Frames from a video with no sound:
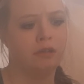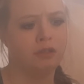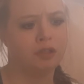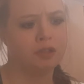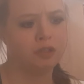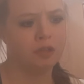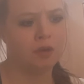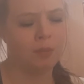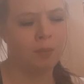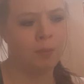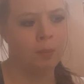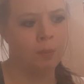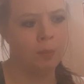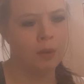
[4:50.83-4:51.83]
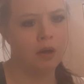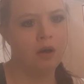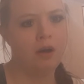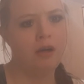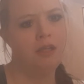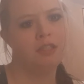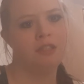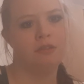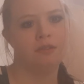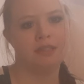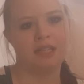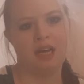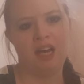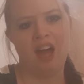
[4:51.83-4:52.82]
some person
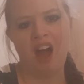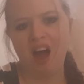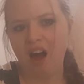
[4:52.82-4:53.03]
would say,